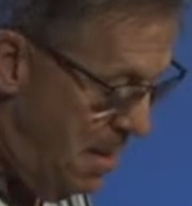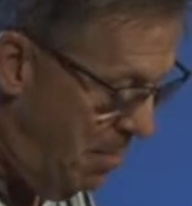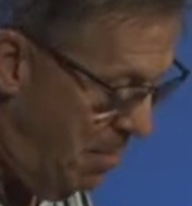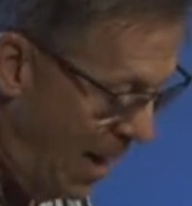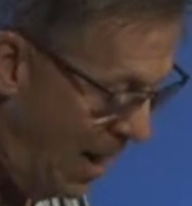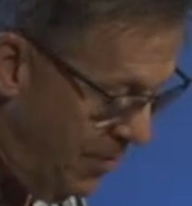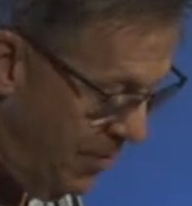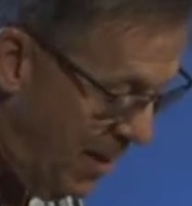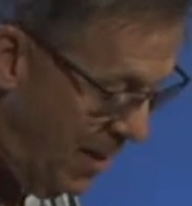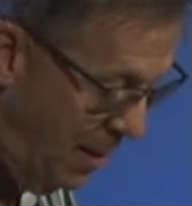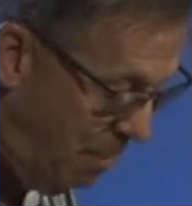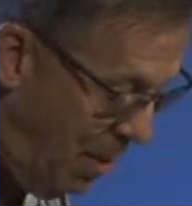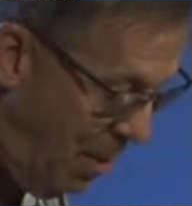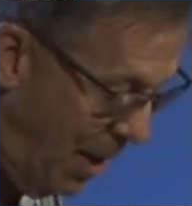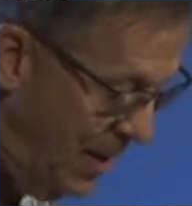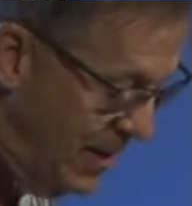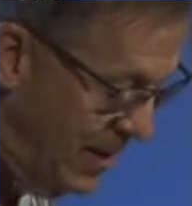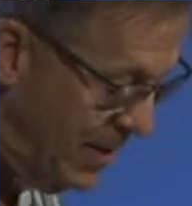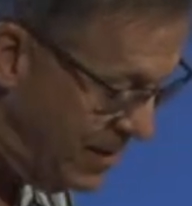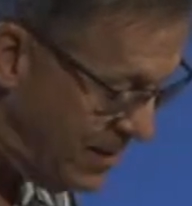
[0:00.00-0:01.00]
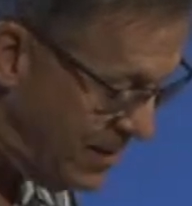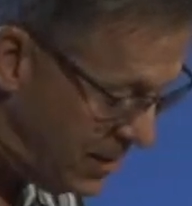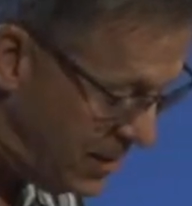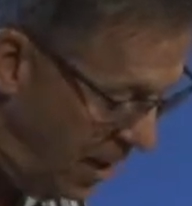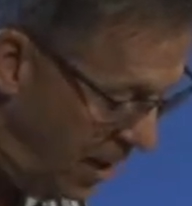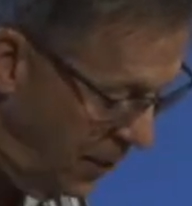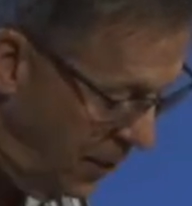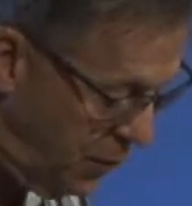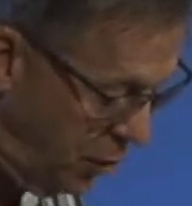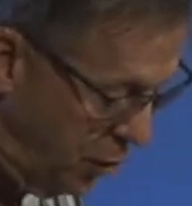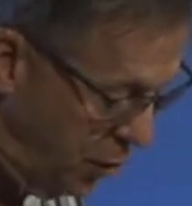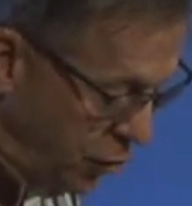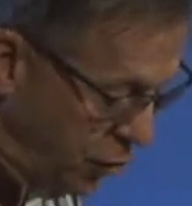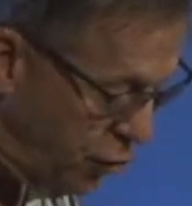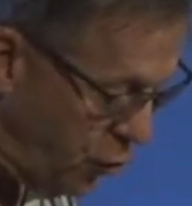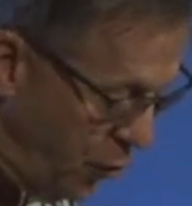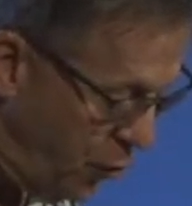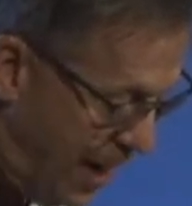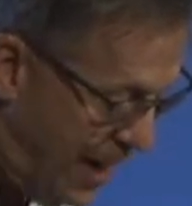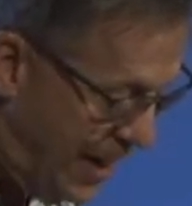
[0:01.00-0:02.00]
By the abundance of your
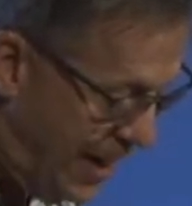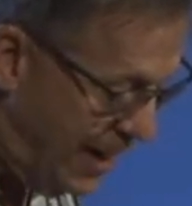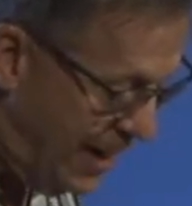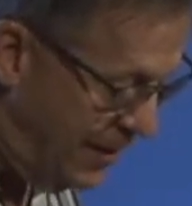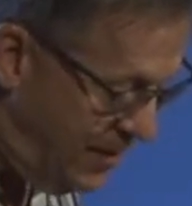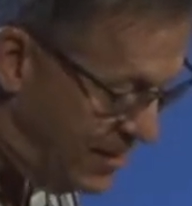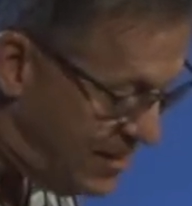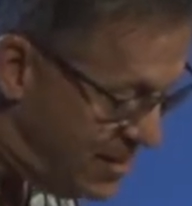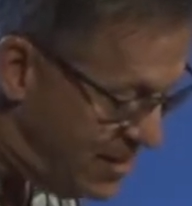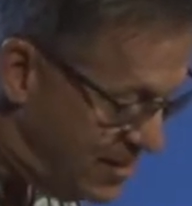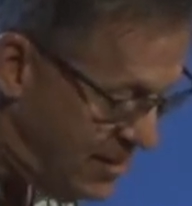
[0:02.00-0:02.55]
trading, this